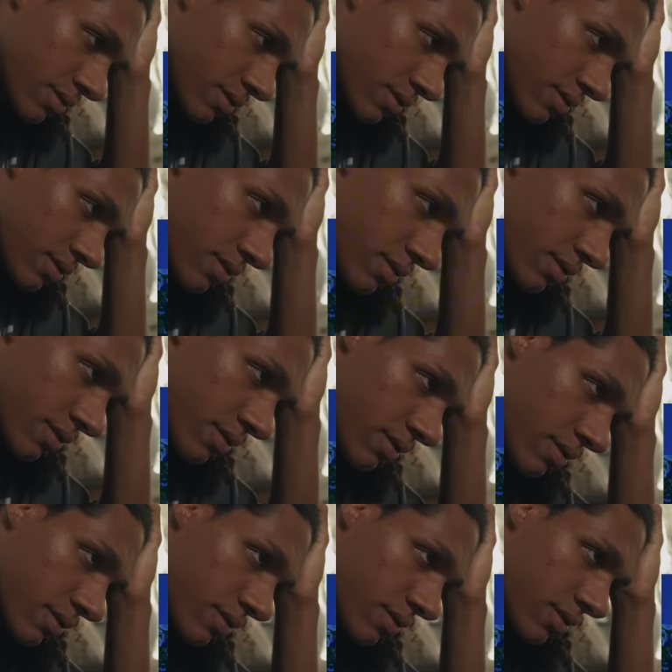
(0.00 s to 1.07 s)

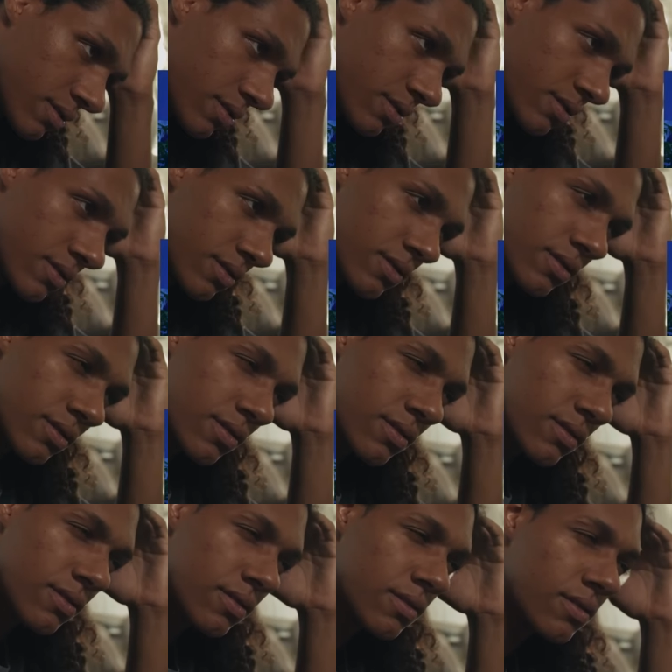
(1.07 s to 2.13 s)

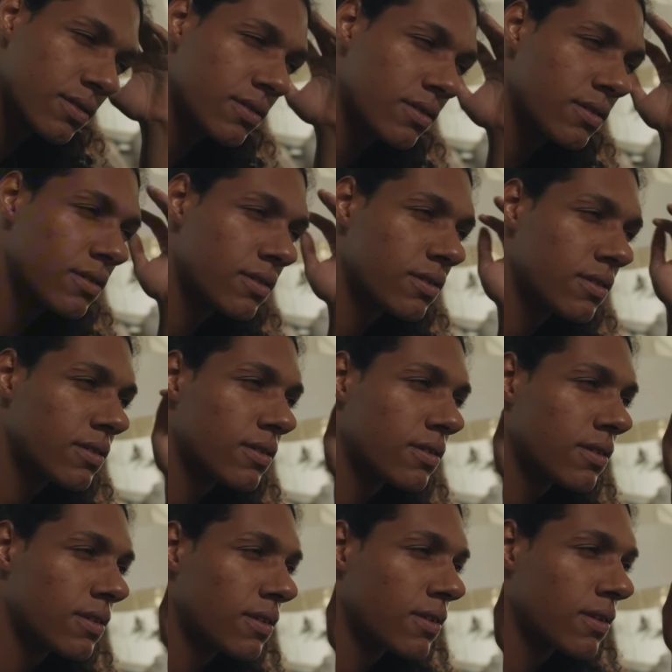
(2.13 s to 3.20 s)

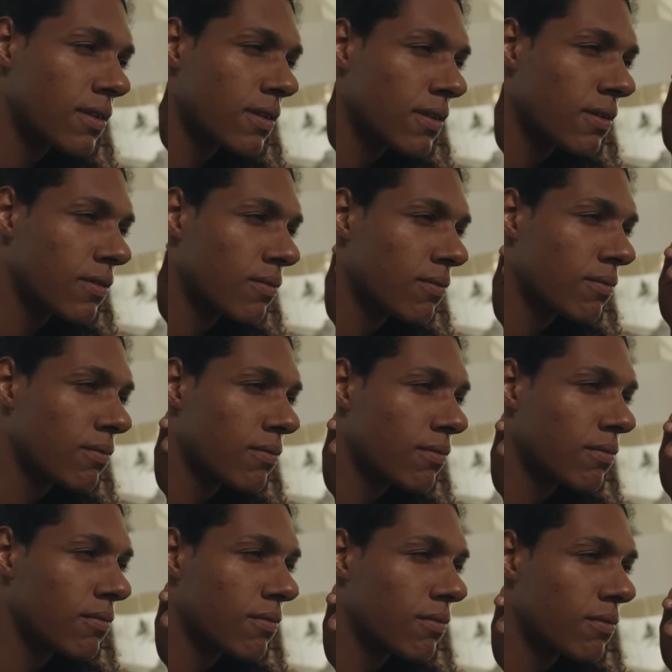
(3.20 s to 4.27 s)

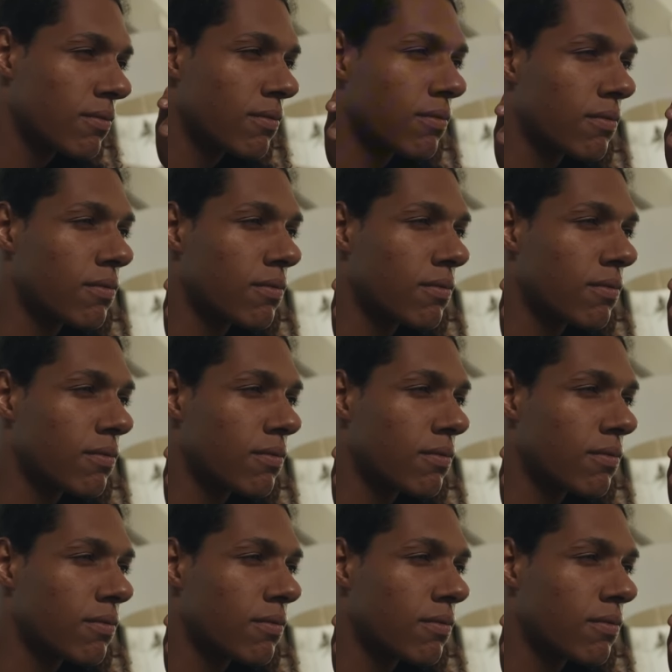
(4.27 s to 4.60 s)
No words are spoken by the person on screen.